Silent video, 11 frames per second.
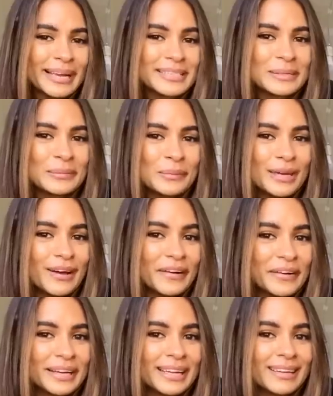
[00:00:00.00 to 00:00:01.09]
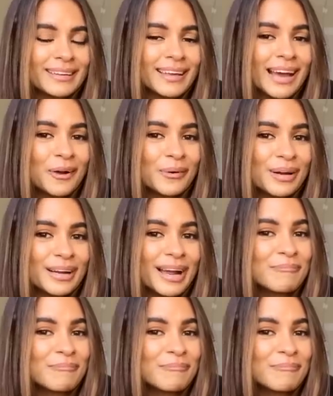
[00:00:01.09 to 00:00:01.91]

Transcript: guys, we are in our